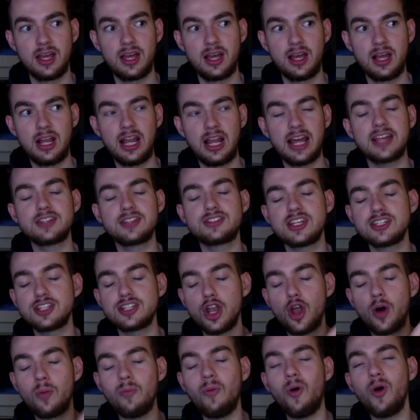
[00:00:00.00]
Like there's a
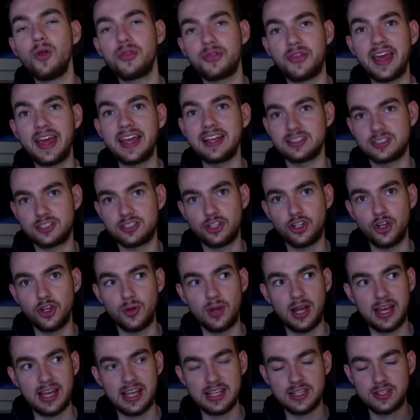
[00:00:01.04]
lot more things to do.
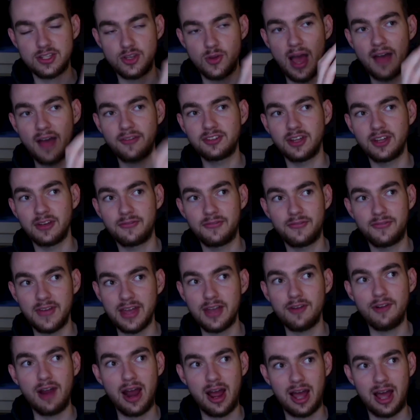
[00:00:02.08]
Like it's, you have to
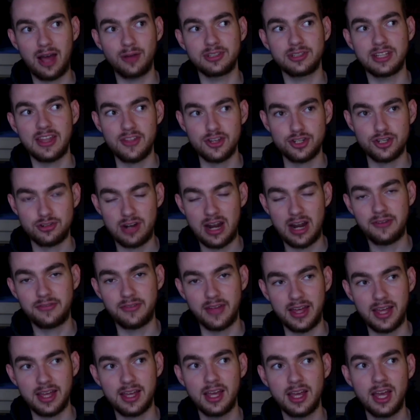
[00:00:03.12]
figure out how to get the
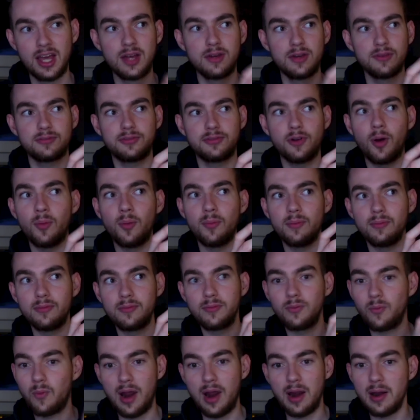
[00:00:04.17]
traffic from
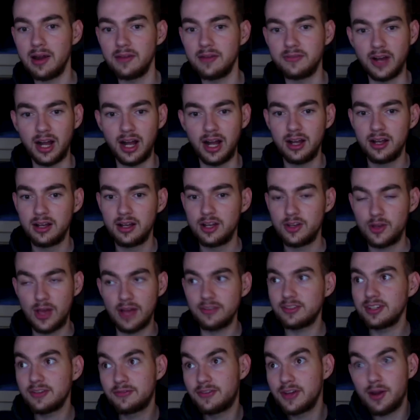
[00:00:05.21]
wherever. You have
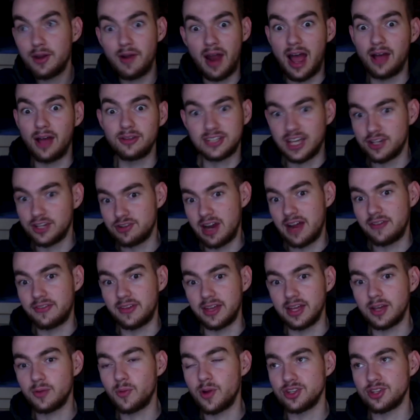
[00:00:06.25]
to figure out how to get
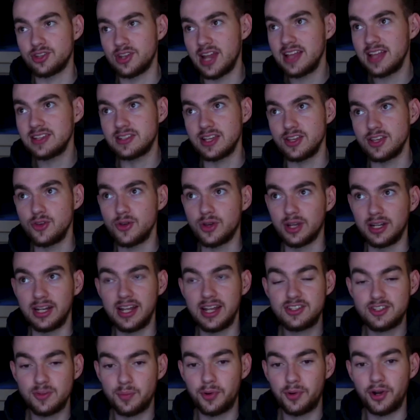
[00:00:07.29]
traffic. Whereas on Etsy, you can
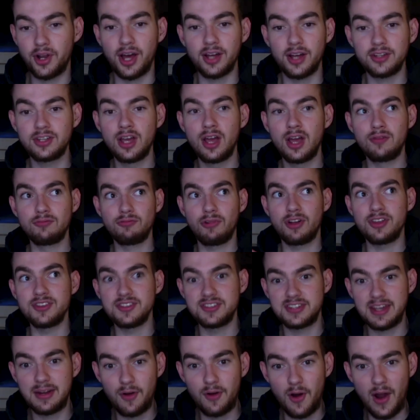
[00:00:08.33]
list a product, run
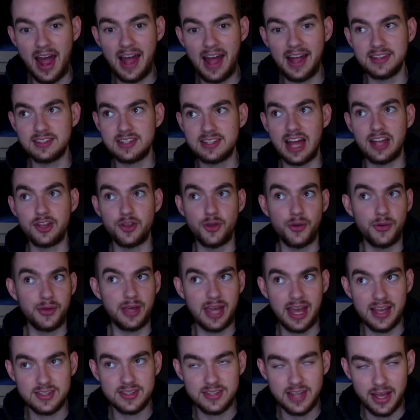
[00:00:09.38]
zero ads, and you can
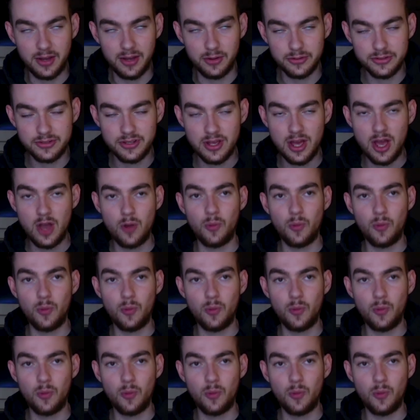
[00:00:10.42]
get sales.